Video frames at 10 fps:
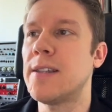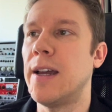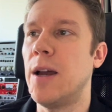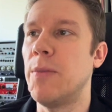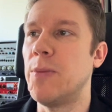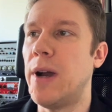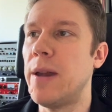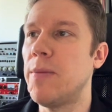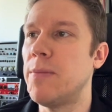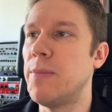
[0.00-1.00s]
In
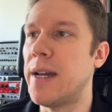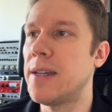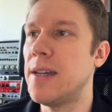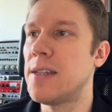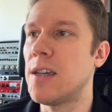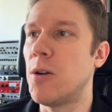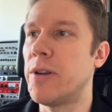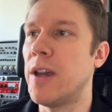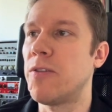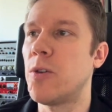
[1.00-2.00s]
my case, I
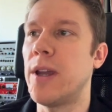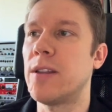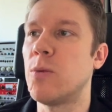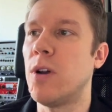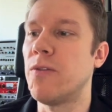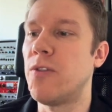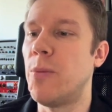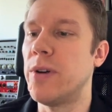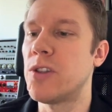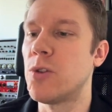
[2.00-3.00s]
already have created one for
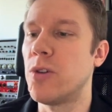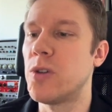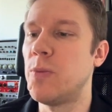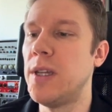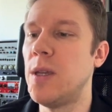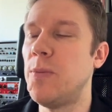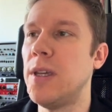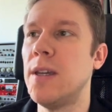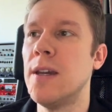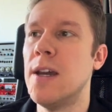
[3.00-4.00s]
my source
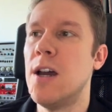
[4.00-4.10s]
PDB,